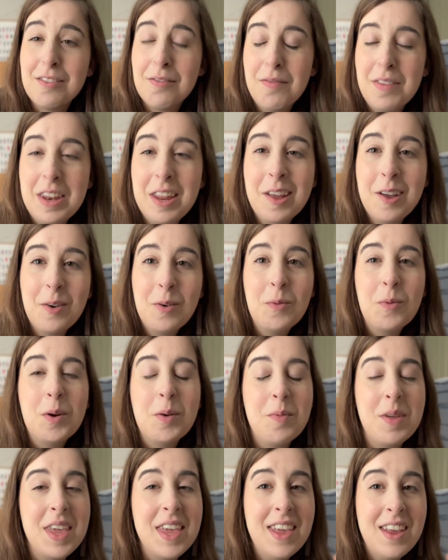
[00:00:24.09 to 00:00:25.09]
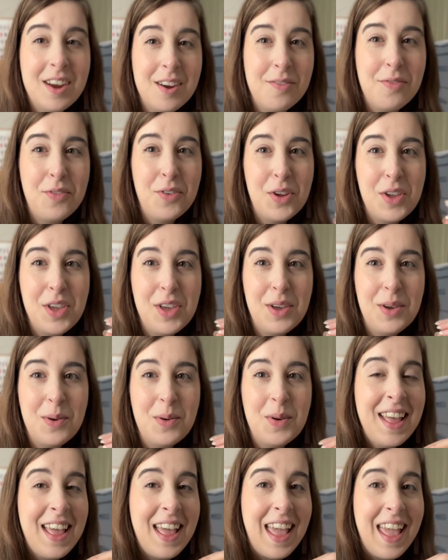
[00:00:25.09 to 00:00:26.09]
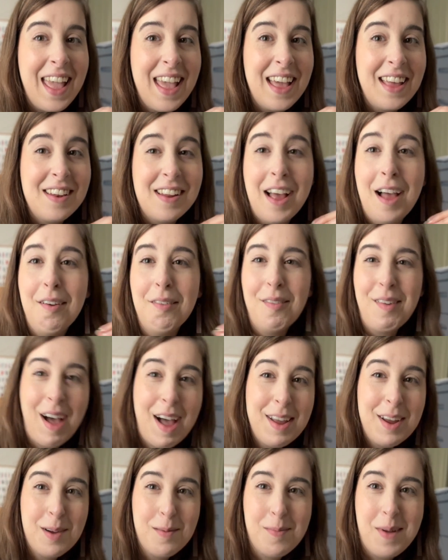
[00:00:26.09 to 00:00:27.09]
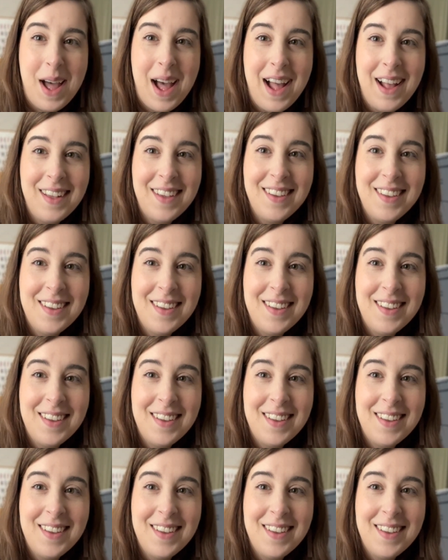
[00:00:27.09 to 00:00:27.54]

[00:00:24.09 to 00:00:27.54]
video will be here for you, and I've got your back.